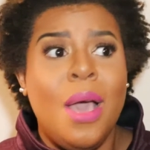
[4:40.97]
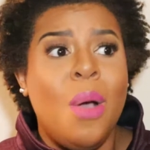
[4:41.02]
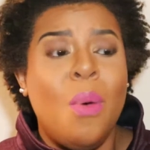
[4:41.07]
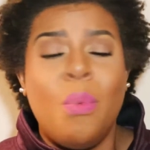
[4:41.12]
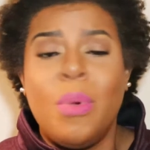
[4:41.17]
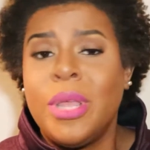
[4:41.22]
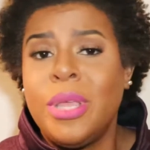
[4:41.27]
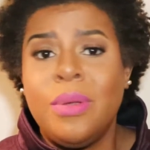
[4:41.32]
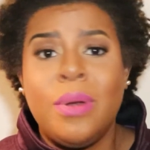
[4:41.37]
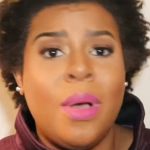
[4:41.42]

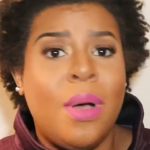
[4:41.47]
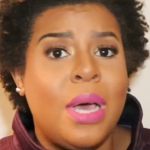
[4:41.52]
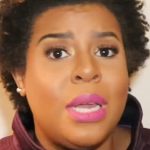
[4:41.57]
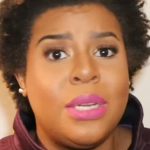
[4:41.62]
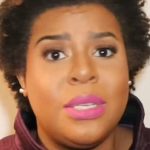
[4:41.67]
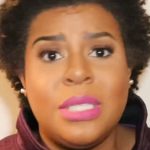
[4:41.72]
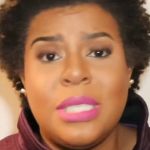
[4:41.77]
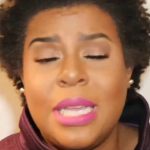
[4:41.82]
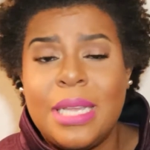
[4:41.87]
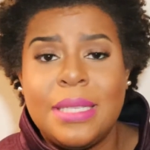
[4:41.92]
When you don't
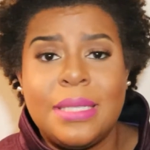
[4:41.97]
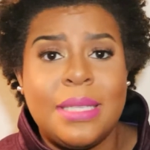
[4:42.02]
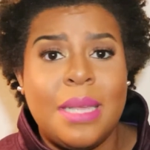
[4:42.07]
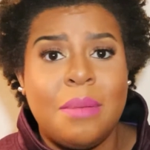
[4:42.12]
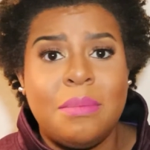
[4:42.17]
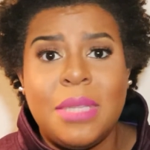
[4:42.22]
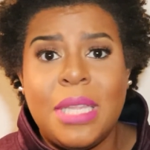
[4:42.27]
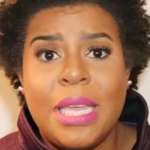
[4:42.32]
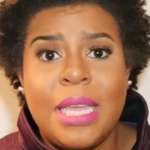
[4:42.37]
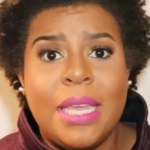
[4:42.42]
understand
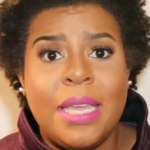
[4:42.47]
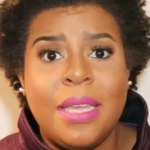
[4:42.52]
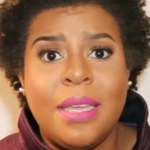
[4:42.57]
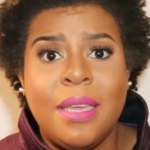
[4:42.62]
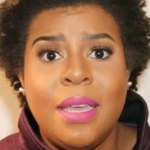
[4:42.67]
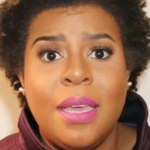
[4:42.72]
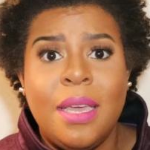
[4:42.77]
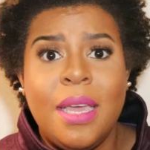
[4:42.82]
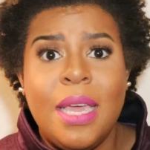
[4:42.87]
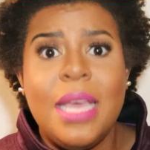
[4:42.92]

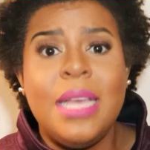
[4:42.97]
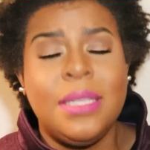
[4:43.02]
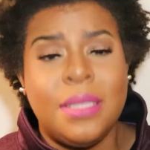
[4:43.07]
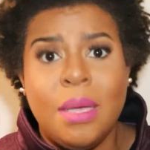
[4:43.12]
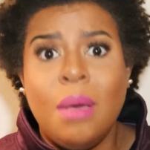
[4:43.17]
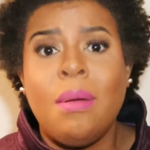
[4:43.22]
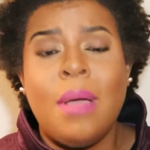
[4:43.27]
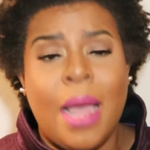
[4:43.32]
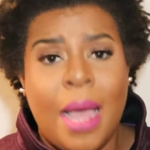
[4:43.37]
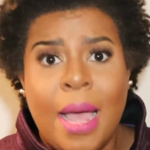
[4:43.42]
something, it's
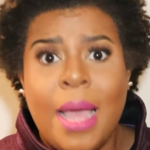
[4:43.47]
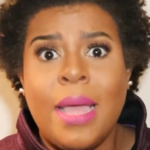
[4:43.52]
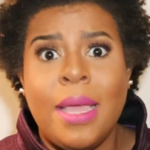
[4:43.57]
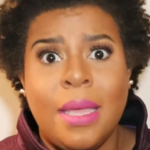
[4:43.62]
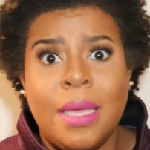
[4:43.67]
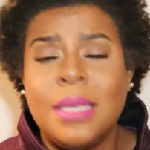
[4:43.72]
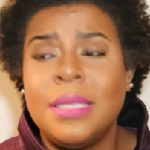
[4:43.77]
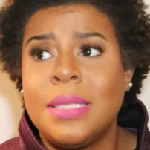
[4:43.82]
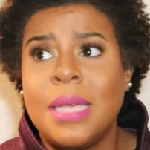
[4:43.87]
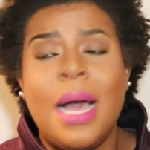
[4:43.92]
okay,
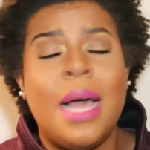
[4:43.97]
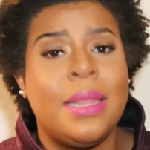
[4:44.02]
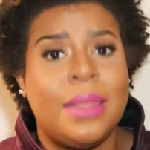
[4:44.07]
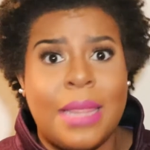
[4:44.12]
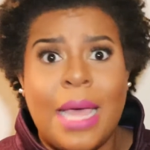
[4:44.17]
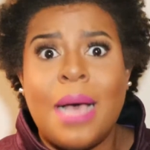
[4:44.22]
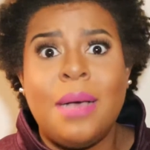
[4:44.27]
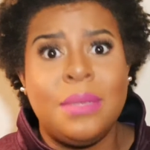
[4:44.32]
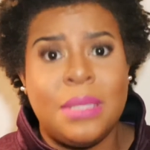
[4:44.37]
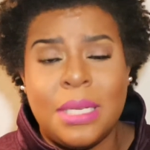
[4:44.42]
because
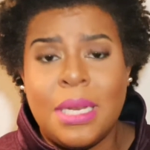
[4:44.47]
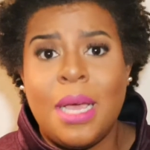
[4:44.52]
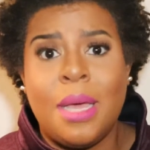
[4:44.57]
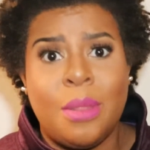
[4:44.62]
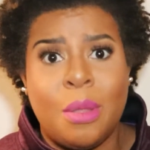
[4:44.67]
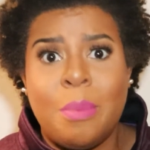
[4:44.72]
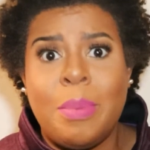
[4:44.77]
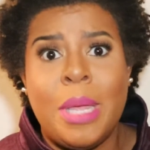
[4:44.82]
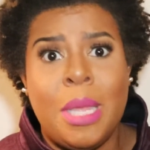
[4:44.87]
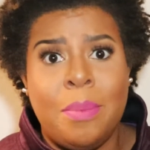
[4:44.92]
1,000
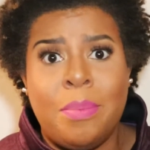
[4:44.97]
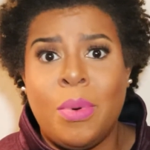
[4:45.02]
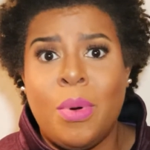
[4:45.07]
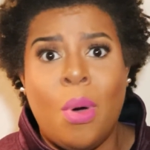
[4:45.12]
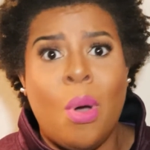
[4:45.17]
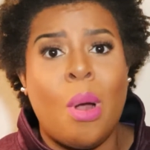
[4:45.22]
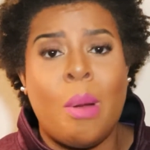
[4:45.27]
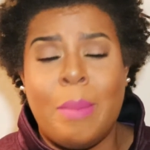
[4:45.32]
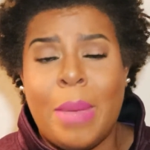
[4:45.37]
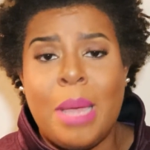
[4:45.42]
other people,
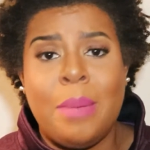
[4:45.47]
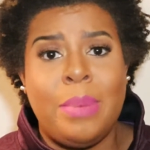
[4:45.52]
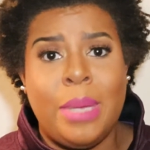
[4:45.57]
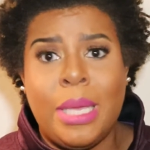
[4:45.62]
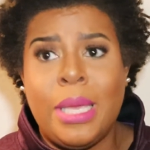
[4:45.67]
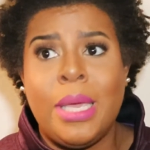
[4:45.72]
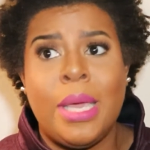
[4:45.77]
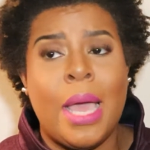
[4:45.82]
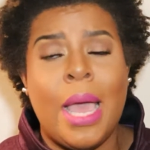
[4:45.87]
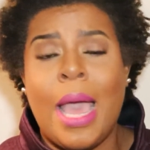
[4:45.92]
or
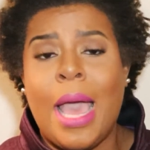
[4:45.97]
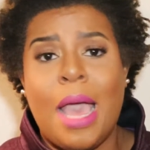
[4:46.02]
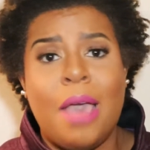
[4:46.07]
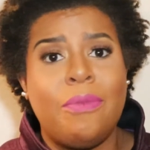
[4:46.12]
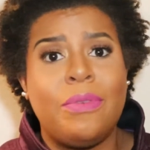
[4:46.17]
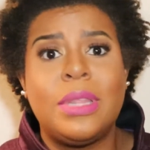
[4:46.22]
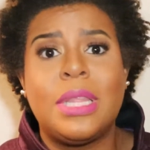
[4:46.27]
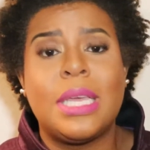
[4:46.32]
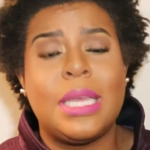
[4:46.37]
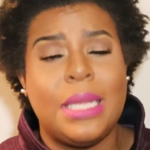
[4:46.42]
maybe
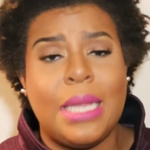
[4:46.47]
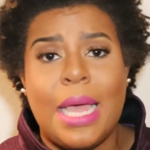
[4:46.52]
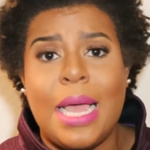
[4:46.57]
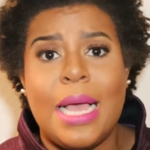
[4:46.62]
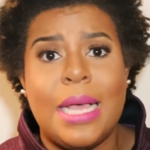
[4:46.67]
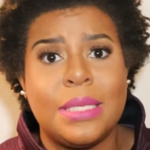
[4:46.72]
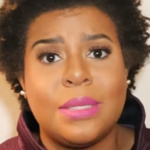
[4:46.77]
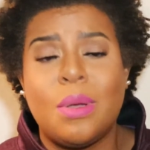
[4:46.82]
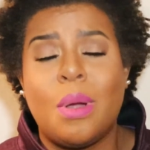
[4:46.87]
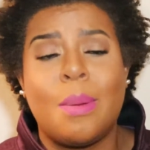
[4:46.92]
half of the
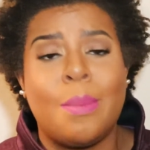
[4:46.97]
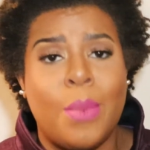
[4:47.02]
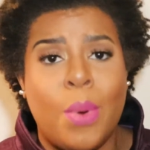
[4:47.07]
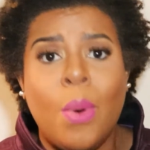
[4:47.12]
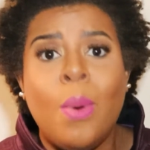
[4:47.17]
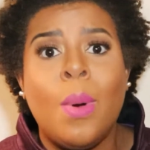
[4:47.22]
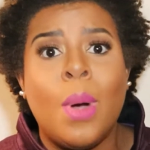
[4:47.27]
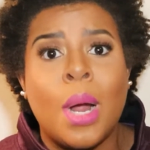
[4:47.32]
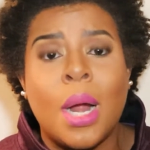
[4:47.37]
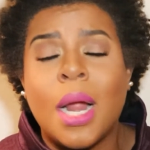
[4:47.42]
class or
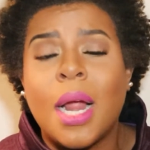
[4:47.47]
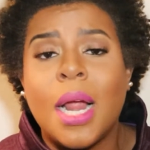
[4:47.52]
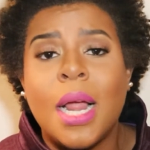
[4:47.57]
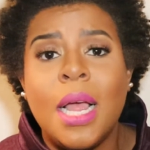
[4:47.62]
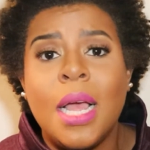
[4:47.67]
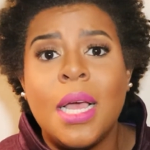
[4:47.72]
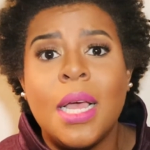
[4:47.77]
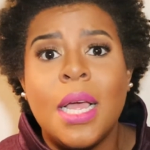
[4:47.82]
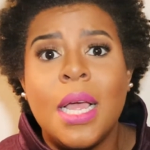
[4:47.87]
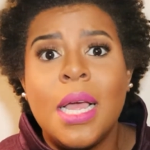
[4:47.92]

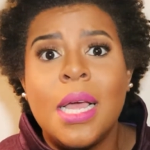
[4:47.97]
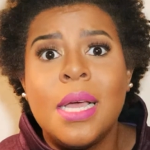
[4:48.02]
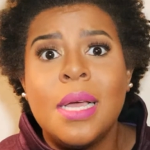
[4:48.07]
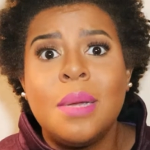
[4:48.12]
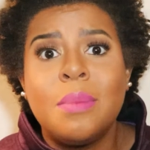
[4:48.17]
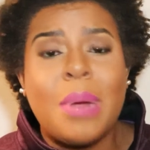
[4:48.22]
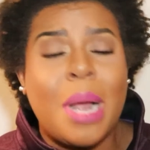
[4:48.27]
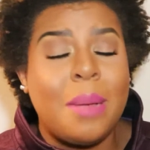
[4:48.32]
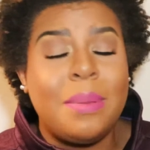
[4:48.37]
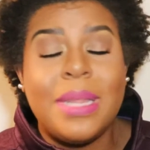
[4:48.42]
more,
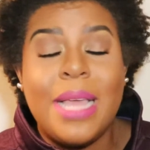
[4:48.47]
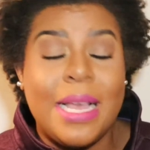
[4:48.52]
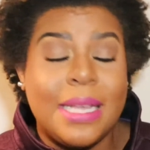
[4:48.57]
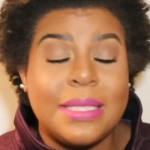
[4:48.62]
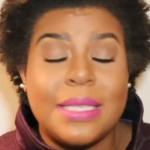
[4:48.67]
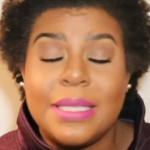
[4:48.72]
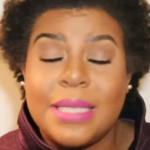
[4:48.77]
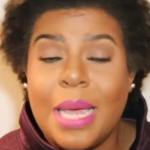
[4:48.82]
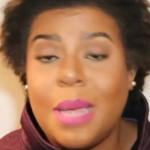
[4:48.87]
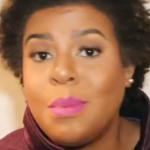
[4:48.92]
probably
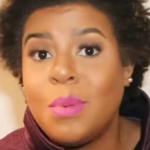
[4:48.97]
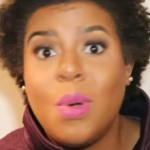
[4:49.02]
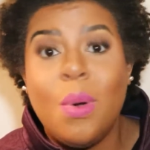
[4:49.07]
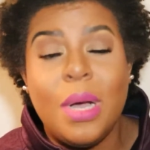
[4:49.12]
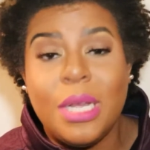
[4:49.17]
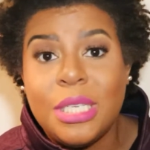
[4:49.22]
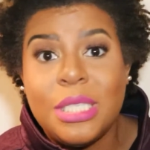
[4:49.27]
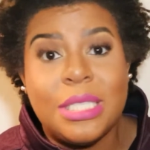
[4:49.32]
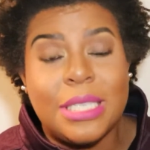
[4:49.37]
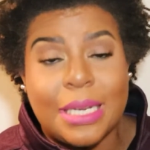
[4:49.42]
has the same
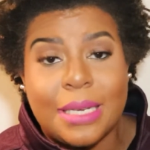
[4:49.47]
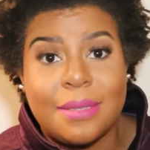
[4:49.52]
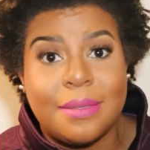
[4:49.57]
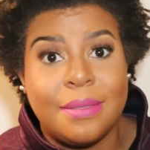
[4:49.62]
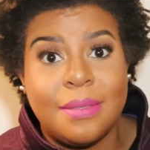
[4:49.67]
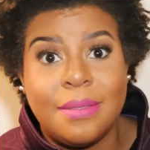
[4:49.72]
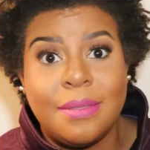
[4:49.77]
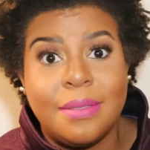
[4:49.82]
question,